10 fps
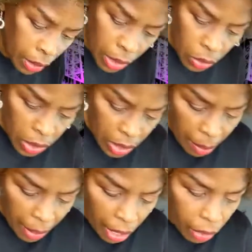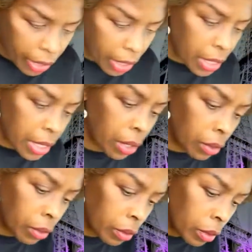So some areas,
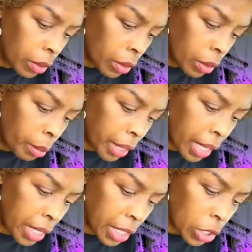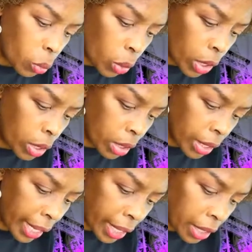because it's wood, look
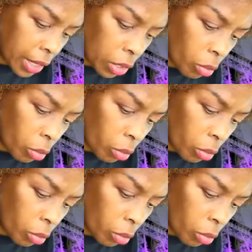like it's a